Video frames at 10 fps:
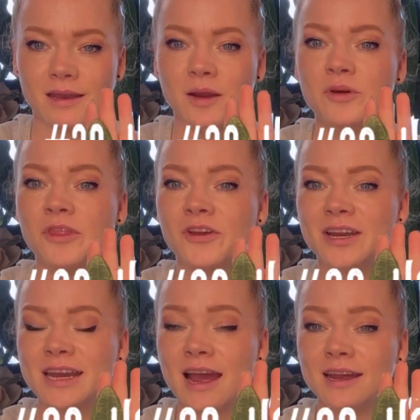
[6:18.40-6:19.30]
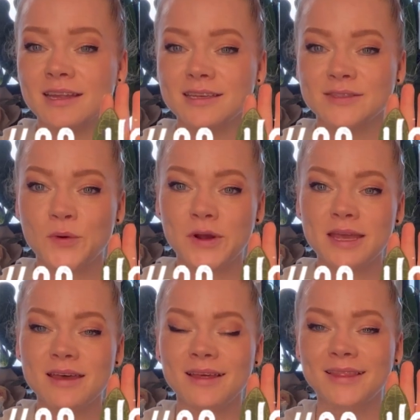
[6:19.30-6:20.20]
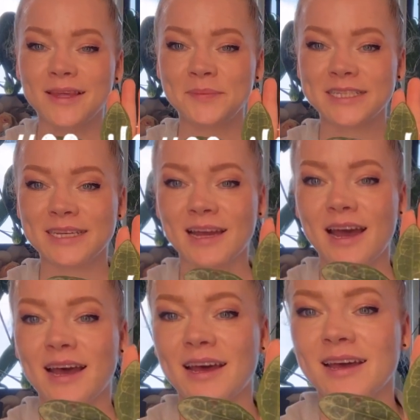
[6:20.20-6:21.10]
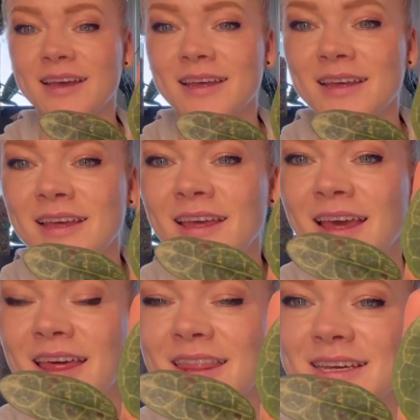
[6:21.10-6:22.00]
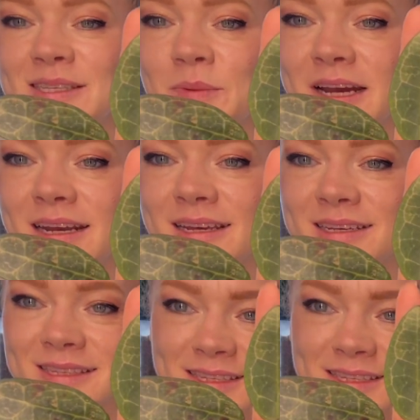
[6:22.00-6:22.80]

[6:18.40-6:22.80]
Number 39 is Hoya Elliptica. This one is